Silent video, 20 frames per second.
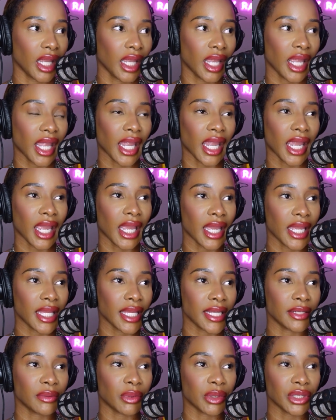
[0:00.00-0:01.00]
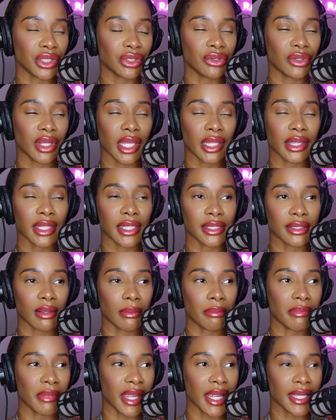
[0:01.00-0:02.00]
And once you get this
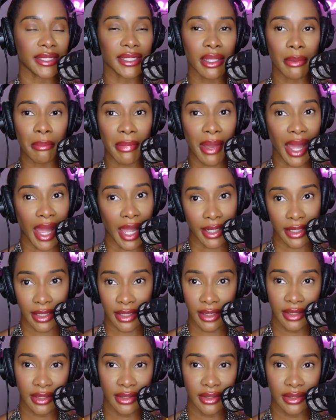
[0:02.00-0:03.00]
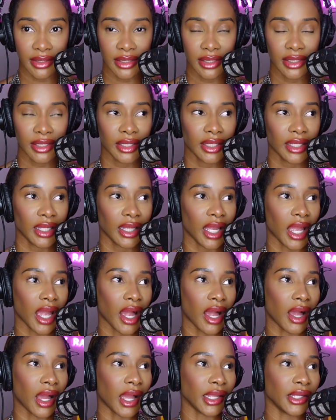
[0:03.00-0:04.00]
amazing body,
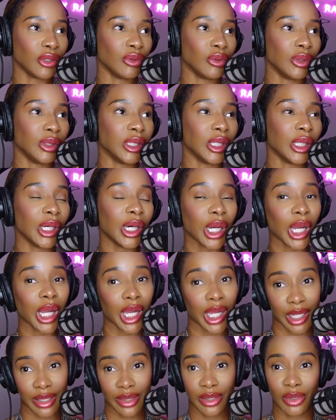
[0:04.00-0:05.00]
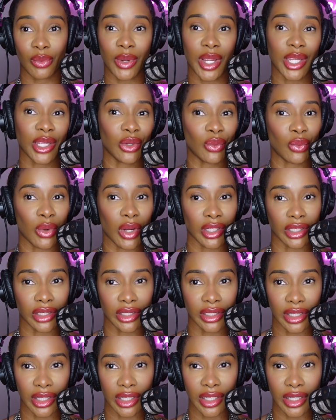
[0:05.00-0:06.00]
you look the way you want to
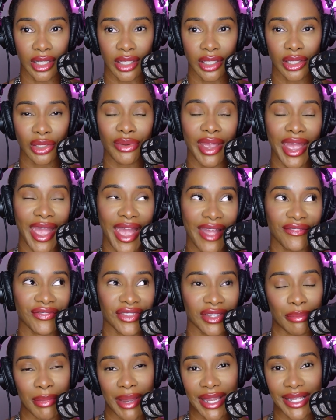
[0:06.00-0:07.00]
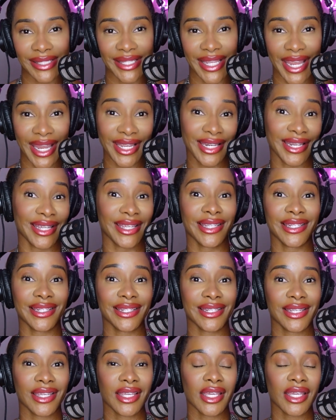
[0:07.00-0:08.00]
look, you have to maintain it.
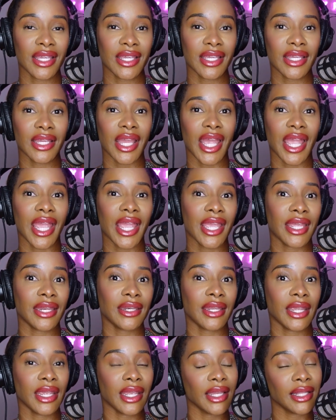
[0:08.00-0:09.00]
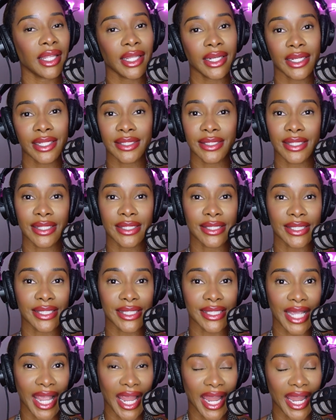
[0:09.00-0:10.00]
And healing is the
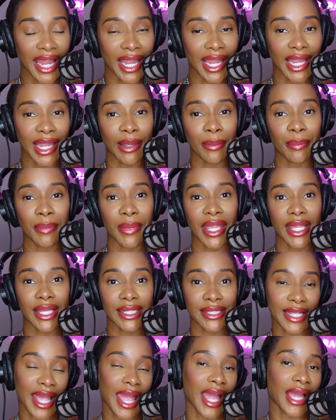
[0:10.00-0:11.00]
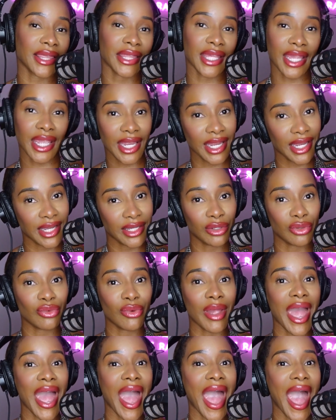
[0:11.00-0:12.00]
same exact thing. You
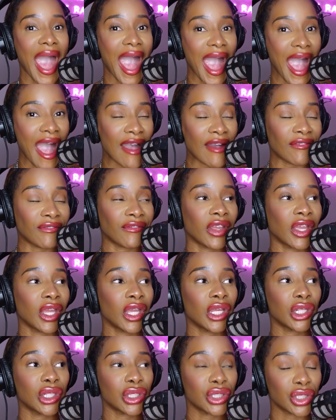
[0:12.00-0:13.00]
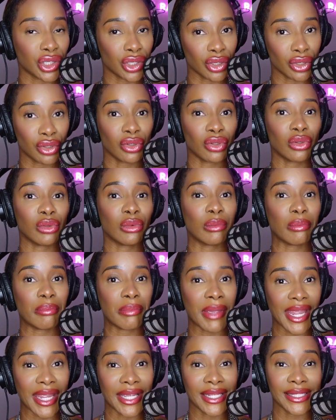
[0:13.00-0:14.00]
have to
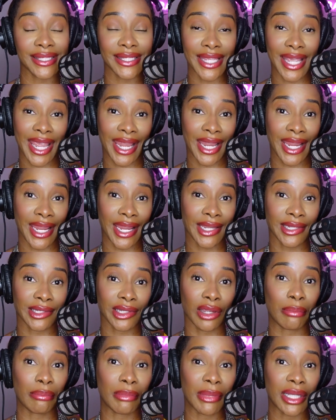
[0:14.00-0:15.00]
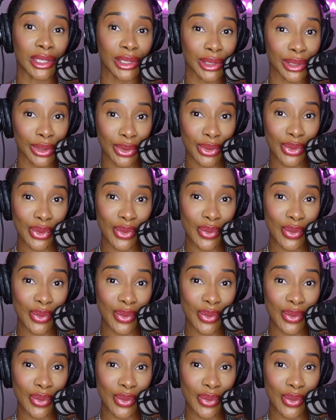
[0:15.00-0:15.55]
maintain your mental,